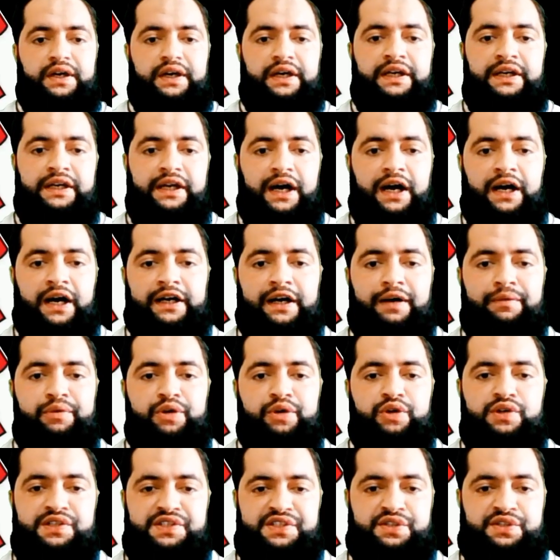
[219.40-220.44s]
In a
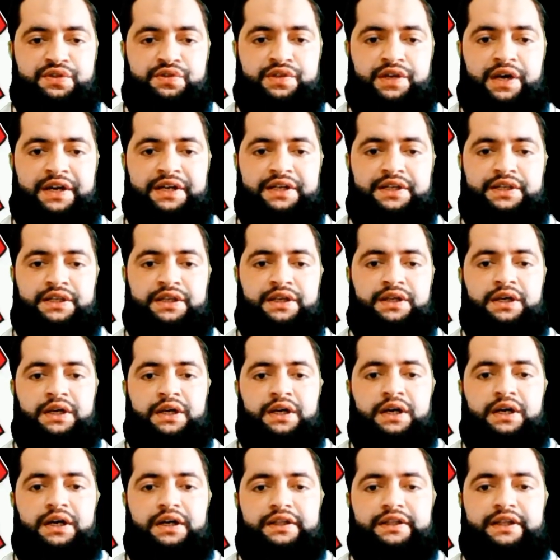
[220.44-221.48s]
communist society,
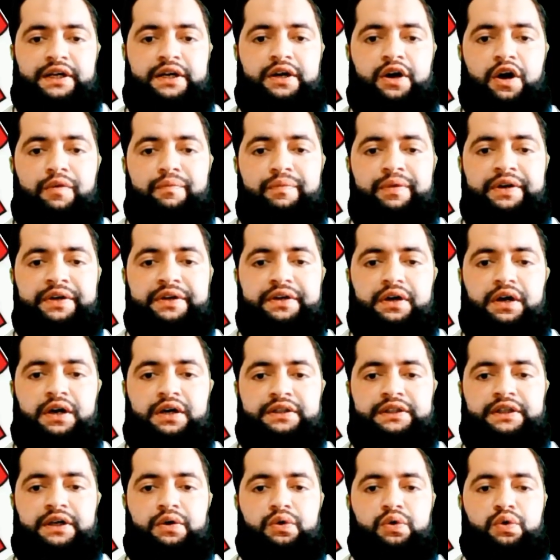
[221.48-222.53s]
the government or
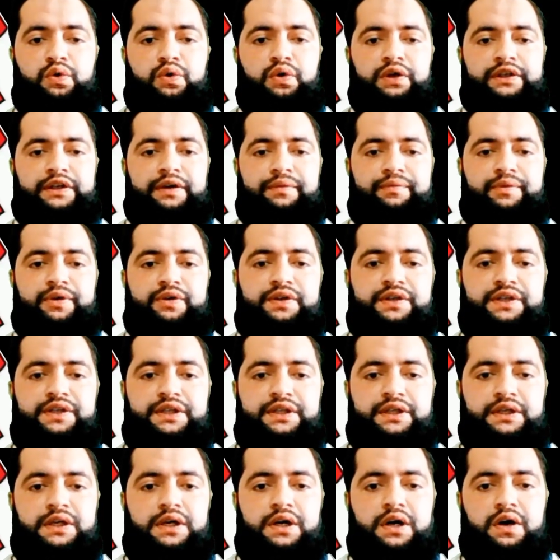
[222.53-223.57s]
the whole
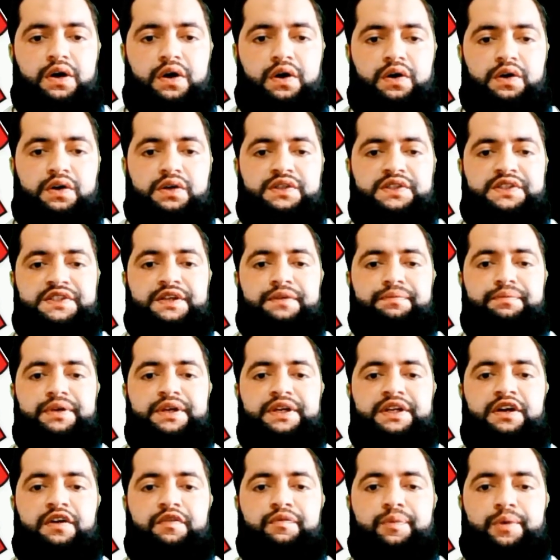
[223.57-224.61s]
community owns the
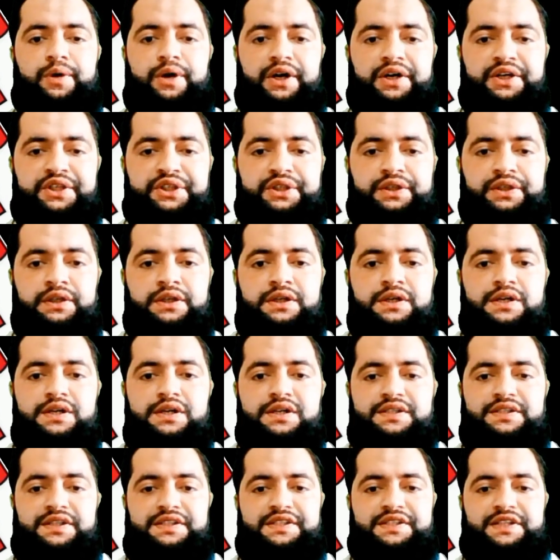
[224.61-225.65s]
means of production
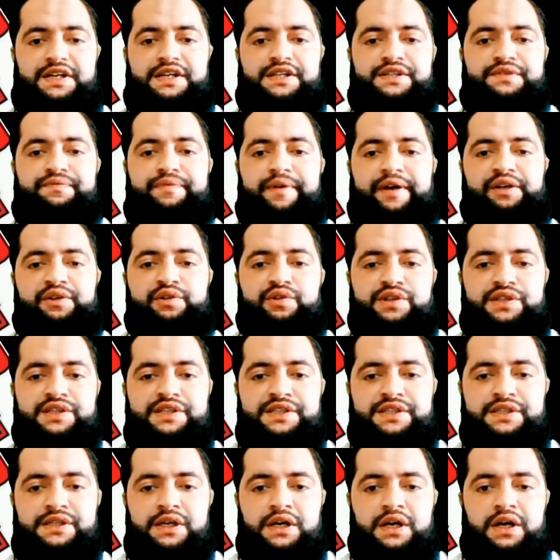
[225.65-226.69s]
such as factories,